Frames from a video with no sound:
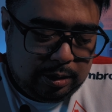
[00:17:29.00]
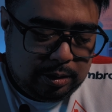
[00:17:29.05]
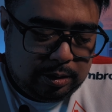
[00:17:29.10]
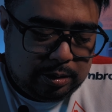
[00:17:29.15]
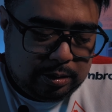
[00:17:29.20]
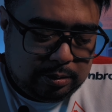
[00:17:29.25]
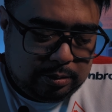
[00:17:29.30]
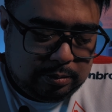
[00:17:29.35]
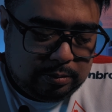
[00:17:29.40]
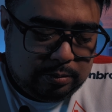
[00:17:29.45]

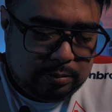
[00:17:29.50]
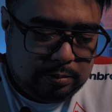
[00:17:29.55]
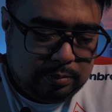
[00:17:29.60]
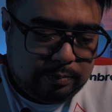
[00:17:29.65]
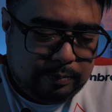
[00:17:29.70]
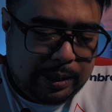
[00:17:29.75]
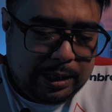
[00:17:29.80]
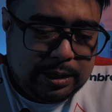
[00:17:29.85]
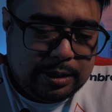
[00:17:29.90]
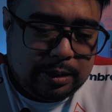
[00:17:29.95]
So
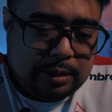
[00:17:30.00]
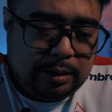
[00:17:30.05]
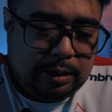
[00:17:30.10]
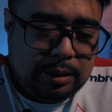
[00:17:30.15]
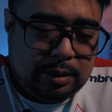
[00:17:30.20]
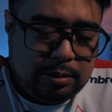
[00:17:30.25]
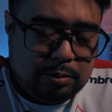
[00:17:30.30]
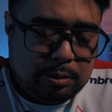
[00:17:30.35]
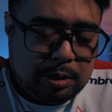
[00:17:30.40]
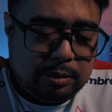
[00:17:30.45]

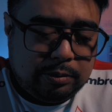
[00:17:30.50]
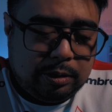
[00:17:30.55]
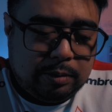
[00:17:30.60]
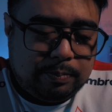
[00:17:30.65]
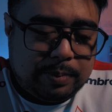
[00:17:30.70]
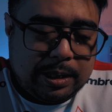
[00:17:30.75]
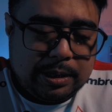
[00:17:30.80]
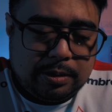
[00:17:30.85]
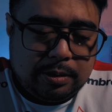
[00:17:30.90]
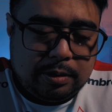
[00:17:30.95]
basically
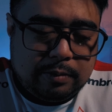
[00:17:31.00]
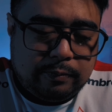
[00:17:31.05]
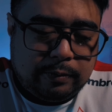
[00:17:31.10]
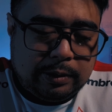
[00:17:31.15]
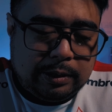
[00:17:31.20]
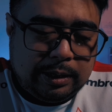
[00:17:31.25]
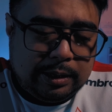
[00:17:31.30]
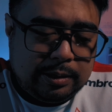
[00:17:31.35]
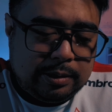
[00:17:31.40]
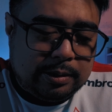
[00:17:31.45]
200 pesos
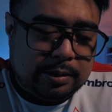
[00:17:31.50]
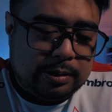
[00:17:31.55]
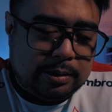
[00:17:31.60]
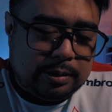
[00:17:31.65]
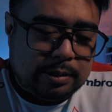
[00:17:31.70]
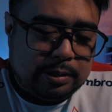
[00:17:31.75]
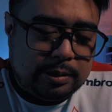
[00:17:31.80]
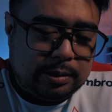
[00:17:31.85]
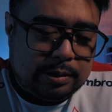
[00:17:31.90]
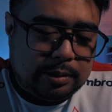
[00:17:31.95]
for
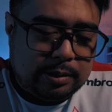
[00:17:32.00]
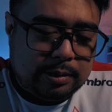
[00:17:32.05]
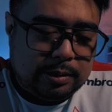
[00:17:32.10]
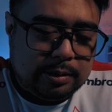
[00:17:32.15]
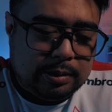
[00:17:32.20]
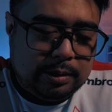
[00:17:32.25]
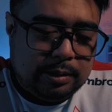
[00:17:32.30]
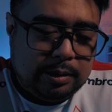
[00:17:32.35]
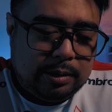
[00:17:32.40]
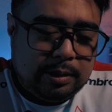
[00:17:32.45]
this,
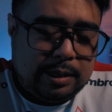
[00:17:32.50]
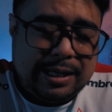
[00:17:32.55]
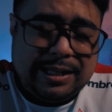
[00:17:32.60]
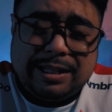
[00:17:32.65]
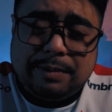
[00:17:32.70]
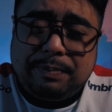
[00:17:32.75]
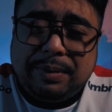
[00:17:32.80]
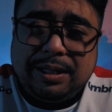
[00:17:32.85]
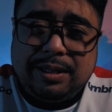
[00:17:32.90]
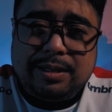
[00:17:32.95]
it's
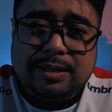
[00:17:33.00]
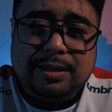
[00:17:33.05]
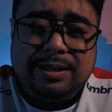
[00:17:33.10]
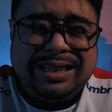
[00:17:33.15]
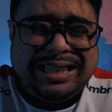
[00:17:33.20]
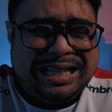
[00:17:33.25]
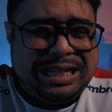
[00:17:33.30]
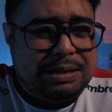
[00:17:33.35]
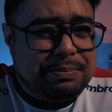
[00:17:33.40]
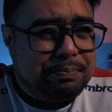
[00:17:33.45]
a bit
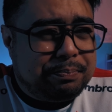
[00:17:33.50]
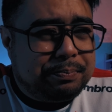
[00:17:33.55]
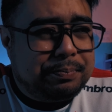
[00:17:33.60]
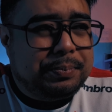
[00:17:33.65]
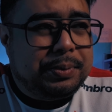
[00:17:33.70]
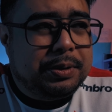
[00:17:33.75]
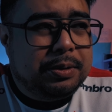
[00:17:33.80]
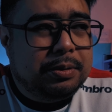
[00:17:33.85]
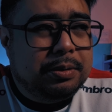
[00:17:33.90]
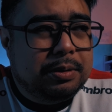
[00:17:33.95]
steep.
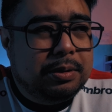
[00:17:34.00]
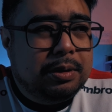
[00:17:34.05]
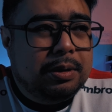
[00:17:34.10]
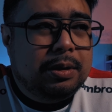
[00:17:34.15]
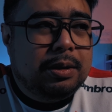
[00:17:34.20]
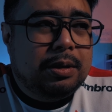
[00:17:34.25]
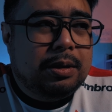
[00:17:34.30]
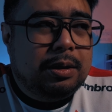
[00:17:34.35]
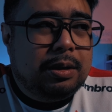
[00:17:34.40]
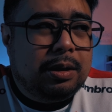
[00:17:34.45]

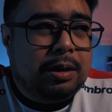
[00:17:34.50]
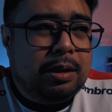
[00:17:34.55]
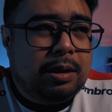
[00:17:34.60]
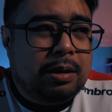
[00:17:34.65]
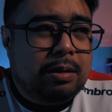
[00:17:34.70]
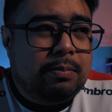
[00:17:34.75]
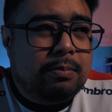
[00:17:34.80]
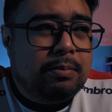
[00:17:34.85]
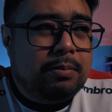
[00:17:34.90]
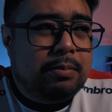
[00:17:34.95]

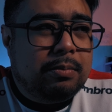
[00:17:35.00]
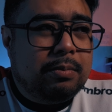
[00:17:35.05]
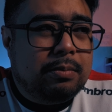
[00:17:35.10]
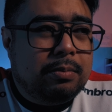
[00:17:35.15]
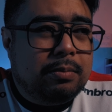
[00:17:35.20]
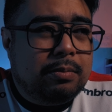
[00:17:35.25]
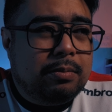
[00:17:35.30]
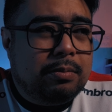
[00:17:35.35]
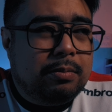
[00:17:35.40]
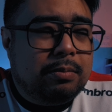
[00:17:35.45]

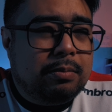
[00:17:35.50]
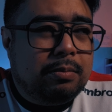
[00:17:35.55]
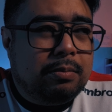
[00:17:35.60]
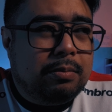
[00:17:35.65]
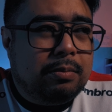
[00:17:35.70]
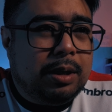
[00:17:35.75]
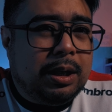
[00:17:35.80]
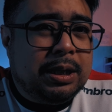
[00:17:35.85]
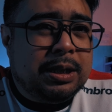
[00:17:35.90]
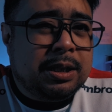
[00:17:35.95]

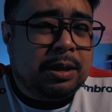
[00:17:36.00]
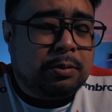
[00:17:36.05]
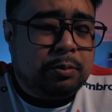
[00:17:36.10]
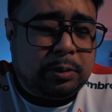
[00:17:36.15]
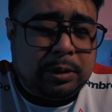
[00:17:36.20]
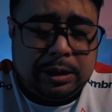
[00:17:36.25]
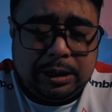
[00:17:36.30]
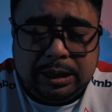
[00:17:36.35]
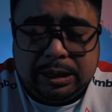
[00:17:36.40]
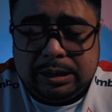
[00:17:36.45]
Is it
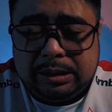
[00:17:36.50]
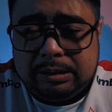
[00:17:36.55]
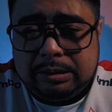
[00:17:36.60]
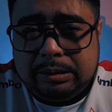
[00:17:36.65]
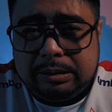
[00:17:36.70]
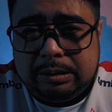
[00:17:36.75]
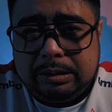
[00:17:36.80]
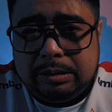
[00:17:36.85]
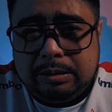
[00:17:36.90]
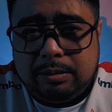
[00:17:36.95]
worth it?
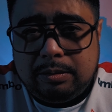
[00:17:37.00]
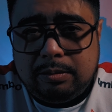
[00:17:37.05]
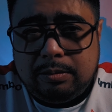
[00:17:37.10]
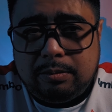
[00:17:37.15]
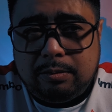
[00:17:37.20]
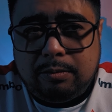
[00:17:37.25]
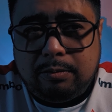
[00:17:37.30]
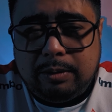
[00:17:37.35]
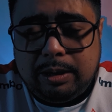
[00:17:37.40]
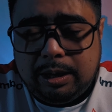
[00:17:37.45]

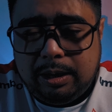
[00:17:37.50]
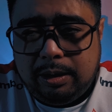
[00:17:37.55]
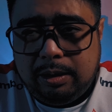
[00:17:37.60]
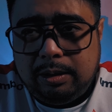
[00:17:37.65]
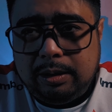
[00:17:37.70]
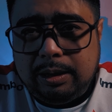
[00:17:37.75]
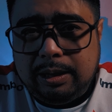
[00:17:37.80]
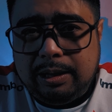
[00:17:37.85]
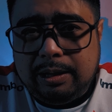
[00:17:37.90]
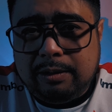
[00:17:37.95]

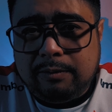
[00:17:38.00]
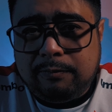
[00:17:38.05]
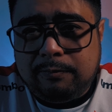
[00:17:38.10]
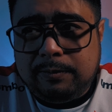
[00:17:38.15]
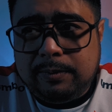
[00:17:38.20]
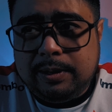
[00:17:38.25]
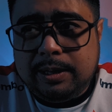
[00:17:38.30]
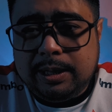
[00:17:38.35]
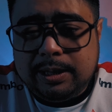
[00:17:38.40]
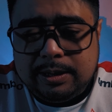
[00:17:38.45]
Well, if
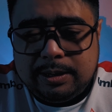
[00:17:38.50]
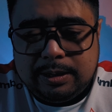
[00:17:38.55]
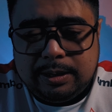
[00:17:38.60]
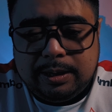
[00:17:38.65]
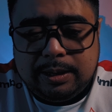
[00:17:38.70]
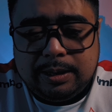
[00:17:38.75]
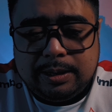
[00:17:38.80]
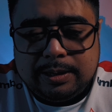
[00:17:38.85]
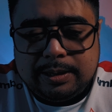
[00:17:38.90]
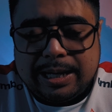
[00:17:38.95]
this
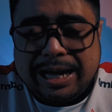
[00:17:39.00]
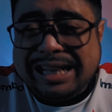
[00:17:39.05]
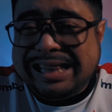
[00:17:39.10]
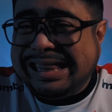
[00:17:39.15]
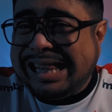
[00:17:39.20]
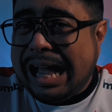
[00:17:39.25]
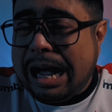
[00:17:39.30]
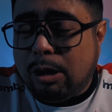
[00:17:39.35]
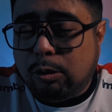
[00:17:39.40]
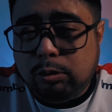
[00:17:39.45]
is
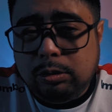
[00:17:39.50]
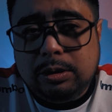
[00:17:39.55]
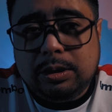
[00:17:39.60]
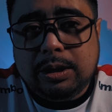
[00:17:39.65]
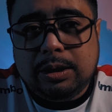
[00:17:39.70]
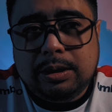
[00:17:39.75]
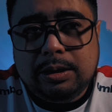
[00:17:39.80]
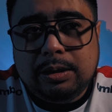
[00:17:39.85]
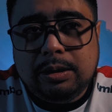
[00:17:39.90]
allowed